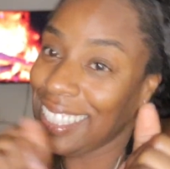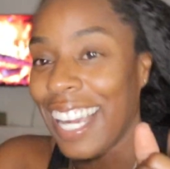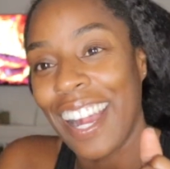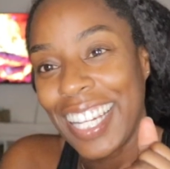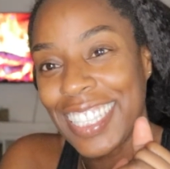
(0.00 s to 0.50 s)

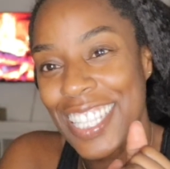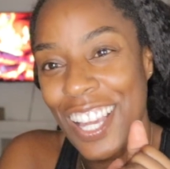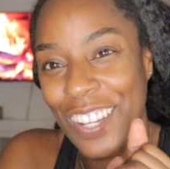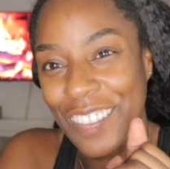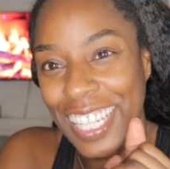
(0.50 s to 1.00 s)
All right. See y'all
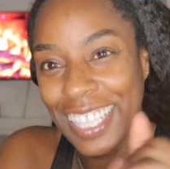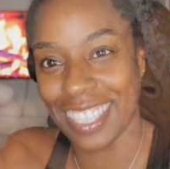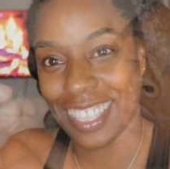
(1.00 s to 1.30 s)
in a minute.